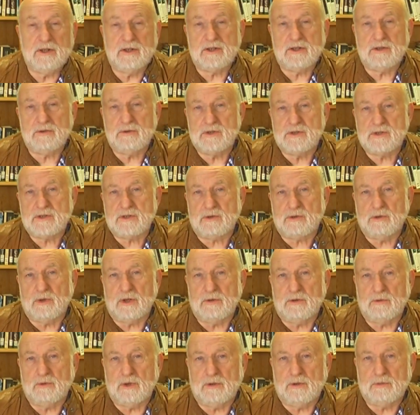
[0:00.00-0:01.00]
She was
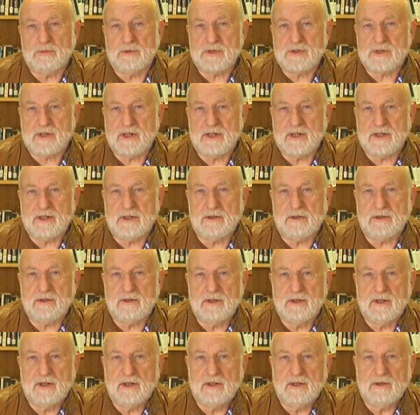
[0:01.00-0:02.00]
quite well presented,
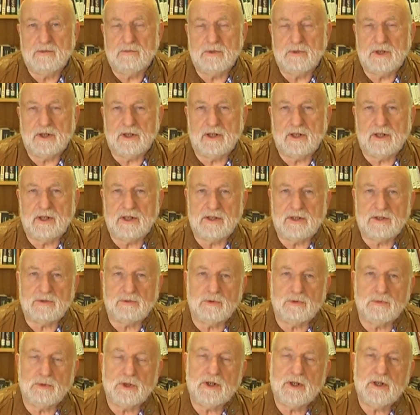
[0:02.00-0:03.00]
middle-aged
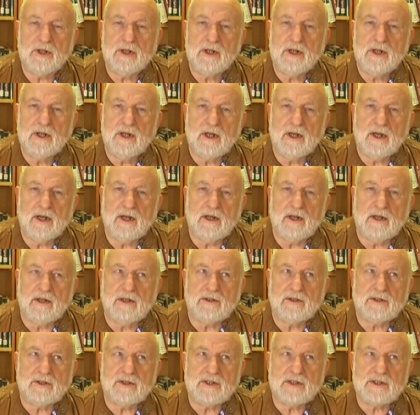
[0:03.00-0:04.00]
woman.
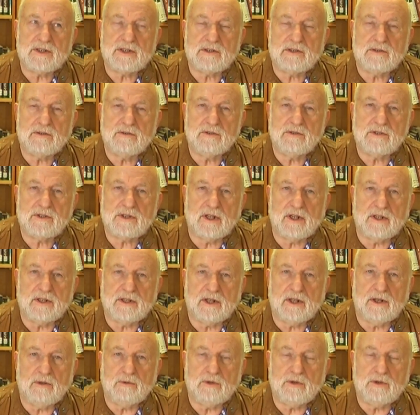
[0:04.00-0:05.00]
She sat
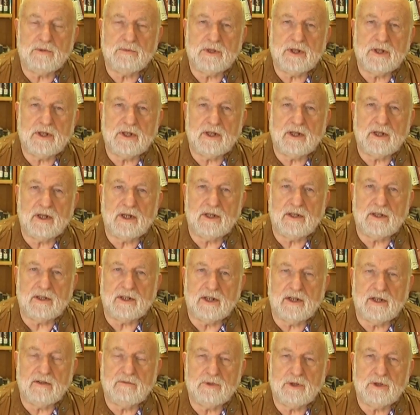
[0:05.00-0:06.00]
down with me and
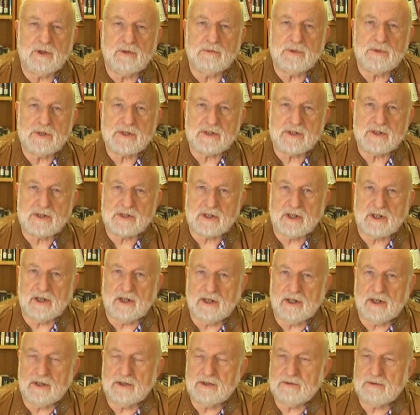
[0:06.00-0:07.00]
gave me a business
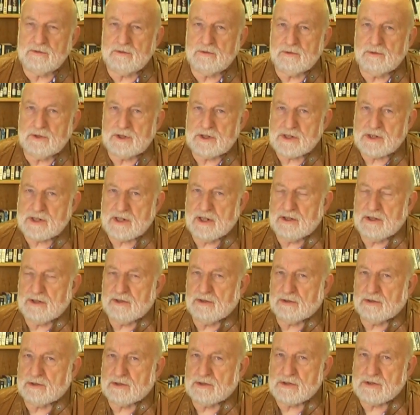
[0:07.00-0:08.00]
card which said Dr.